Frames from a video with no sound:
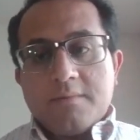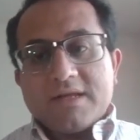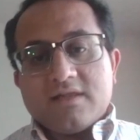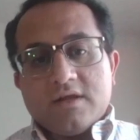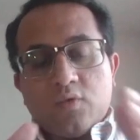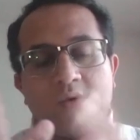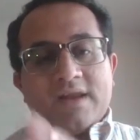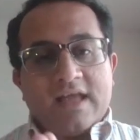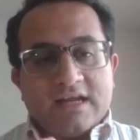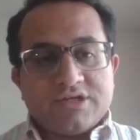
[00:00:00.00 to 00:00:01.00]
But what
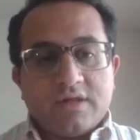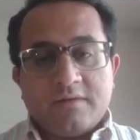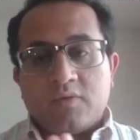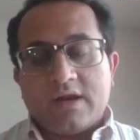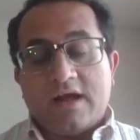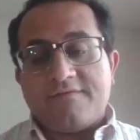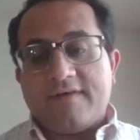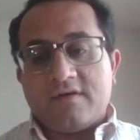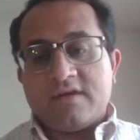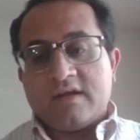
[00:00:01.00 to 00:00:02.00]
I
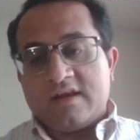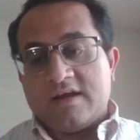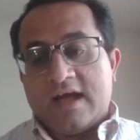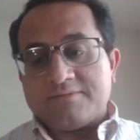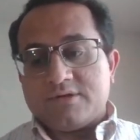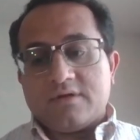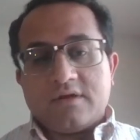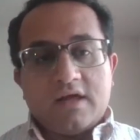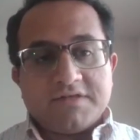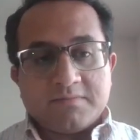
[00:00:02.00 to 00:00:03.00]
found, and I absolutely love,